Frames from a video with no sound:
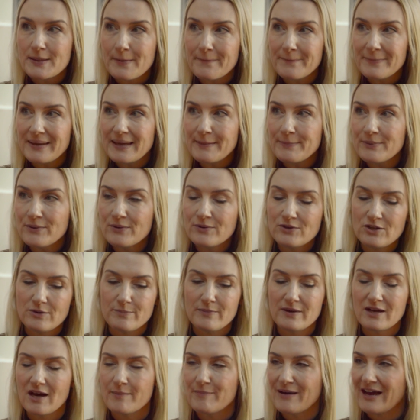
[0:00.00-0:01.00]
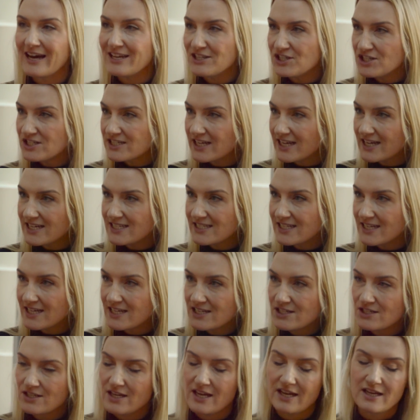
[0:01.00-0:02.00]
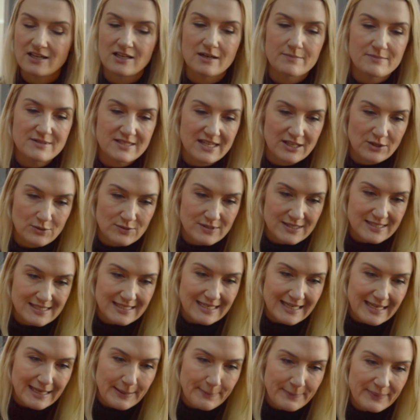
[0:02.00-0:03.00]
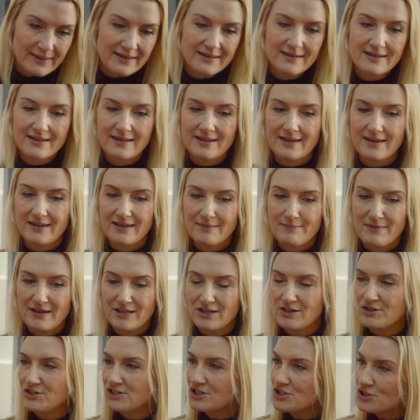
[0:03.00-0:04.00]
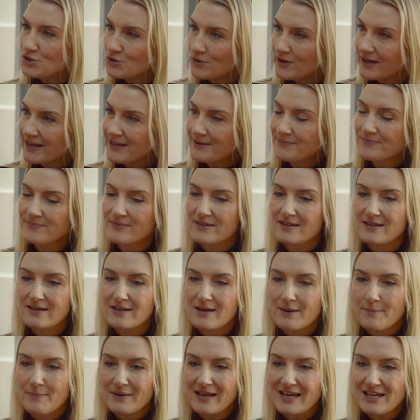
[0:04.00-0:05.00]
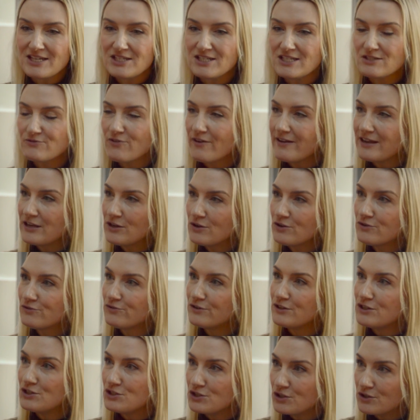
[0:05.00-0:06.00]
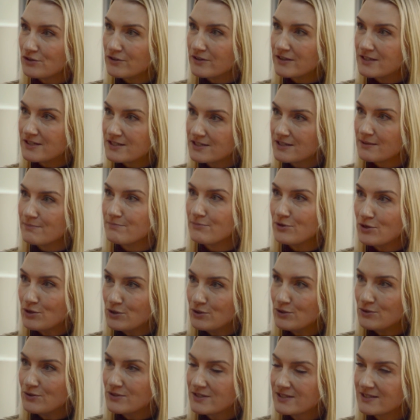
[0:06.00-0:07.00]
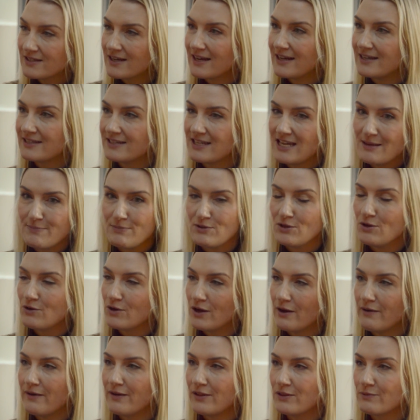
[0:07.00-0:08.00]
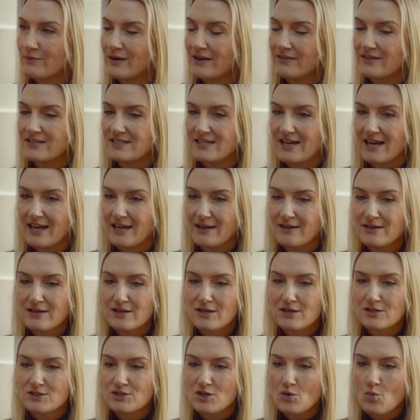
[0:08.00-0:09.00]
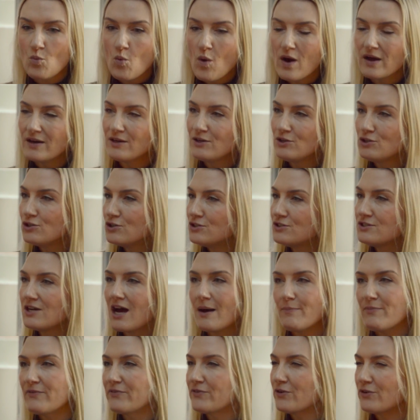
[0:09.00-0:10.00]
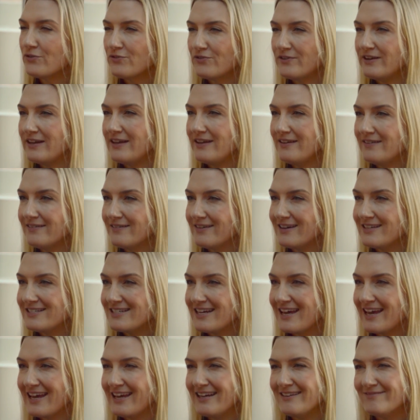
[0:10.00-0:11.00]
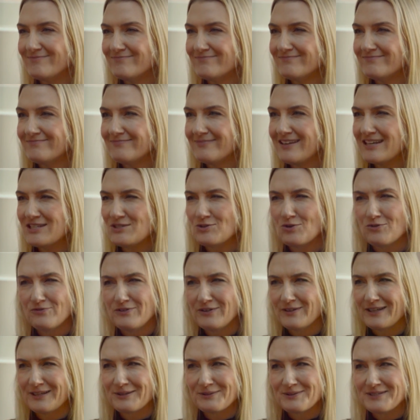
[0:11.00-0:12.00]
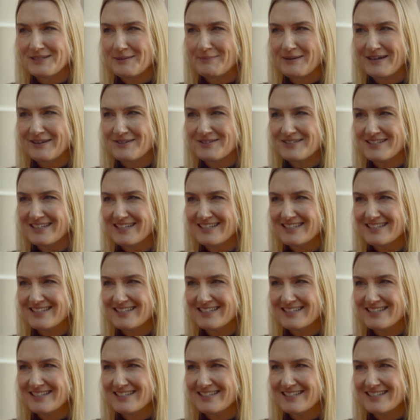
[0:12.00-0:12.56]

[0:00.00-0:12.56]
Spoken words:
for some people, you can become agitated, you can upset your sleep, it can make you jittery, but actually it's very good for endurance and mood and keeping you going throughout the day. So one good cup of coffee a day, let's not feel guilty about